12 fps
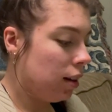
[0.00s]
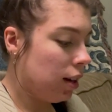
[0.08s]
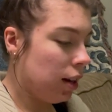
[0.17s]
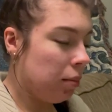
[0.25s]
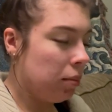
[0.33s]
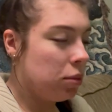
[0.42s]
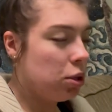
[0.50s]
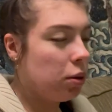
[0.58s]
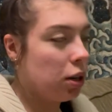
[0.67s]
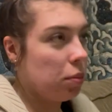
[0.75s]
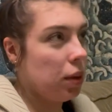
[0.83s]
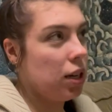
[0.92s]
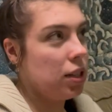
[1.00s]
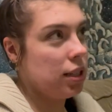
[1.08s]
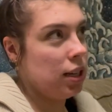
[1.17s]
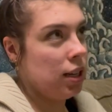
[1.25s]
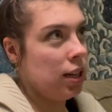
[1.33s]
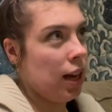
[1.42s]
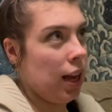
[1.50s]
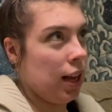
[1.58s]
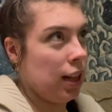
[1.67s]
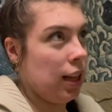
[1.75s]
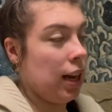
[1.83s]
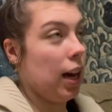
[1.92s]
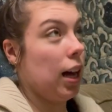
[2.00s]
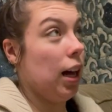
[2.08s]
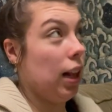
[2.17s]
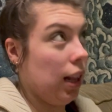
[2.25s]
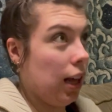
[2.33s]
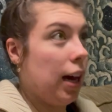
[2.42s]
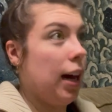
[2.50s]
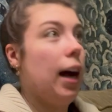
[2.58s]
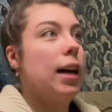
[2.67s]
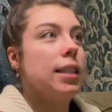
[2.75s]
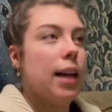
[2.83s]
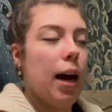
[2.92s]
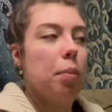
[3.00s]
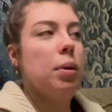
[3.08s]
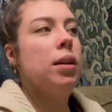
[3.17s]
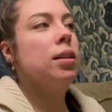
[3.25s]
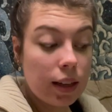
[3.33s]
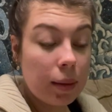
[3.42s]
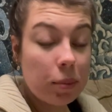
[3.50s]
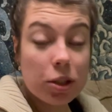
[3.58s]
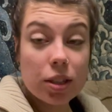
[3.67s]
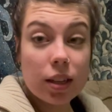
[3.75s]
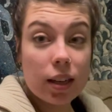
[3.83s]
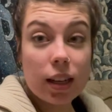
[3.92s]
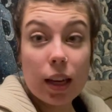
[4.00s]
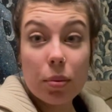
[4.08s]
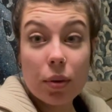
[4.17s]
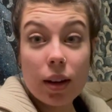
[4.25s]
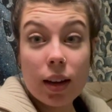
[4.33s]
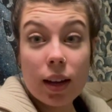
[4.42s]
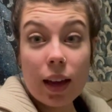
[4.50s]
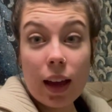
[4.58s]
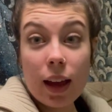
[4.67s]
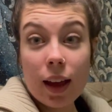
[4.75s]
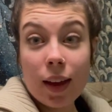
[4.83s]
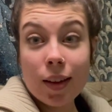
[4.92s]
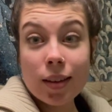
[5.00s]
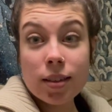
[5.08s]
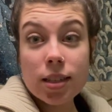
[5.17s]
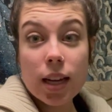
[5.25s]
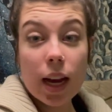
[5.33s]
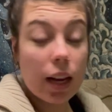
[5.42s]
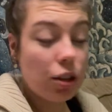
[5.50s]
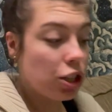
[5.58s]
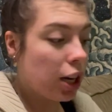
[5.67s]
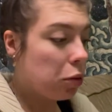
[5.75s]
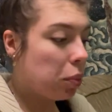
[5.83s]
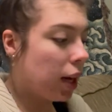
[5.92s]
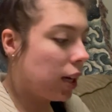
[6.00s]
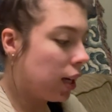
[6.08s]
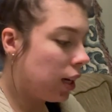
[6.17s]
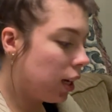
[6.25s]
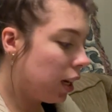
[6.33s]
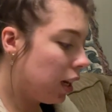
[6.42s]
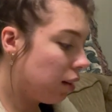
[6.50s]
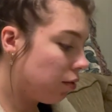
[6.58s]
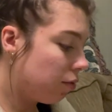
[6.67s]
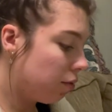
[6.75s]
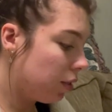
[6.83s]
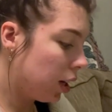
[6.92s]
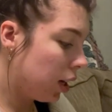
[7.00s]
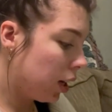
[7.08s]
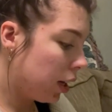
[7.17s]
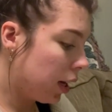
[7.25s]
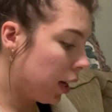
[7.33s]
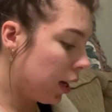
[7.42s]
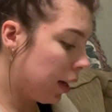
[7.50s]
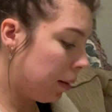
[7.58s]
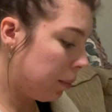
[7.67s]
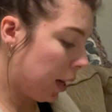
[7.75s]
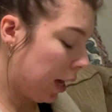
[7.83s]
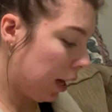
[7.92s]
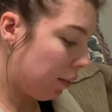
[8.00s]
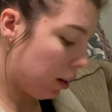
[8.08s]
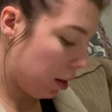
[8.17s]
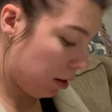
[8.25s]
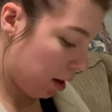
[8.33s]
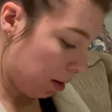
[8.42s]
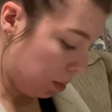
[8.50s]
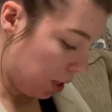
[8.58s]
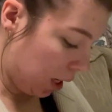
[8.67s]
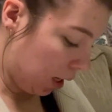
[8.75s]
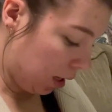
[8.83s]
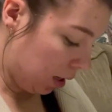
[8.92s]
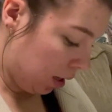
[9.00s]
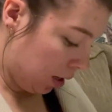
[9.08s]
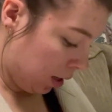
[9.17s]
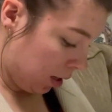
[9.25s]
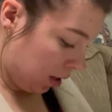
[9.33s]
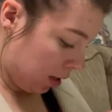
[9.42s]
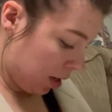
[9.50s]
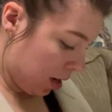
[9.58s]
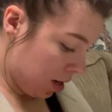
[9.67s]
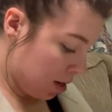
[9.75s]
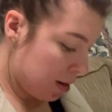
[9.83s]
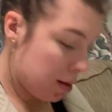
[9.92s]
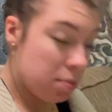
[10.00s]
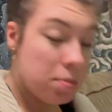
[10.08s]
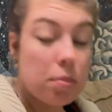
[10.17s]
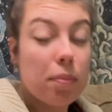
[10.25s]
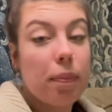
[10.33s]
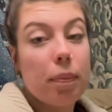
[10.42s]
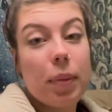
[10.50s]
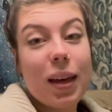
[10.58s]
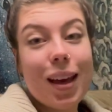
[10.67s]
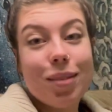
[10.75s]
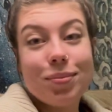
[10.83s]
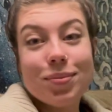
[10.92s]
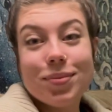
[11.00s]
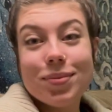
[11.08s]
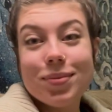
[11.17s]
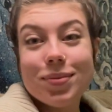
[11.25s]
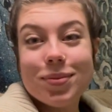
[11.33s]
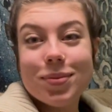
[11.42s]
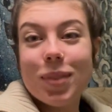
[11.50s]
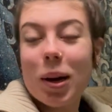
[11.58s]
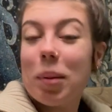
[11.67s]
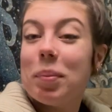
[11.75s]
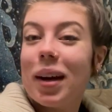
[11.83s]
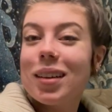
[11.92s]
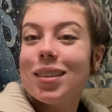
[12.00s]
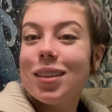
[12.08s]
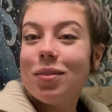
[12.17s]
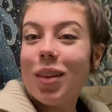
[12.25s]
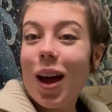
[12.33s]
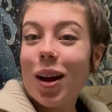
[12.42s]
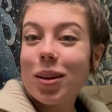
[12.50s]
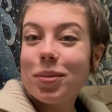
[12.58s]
I'm 200 pages in and like a lot has happened. I'm just gonna keep reading and I'll check back in if I have another update. But yeah, welcome back to the vlog.